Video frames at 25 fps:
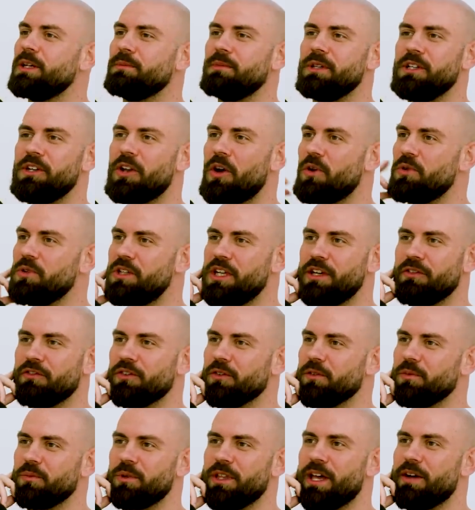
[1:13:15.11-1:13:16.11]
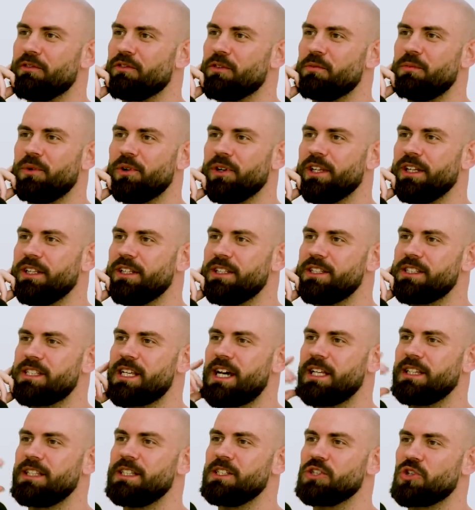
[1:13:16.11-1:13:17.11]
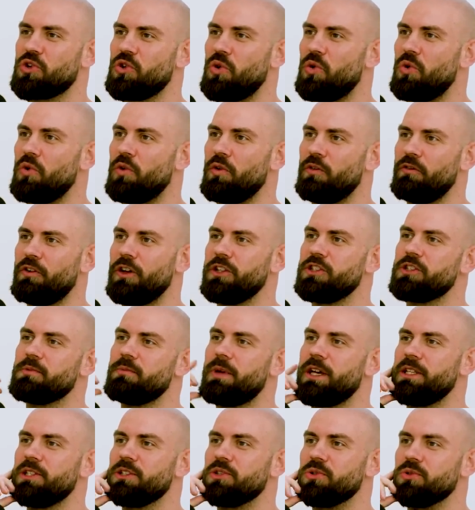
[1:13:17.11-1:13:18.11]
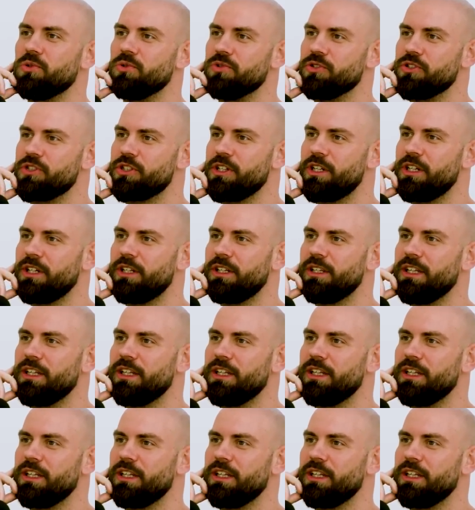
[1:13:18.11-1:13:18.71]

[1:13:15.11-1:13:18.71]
Be no different with everybody. And he just had these core fundamentals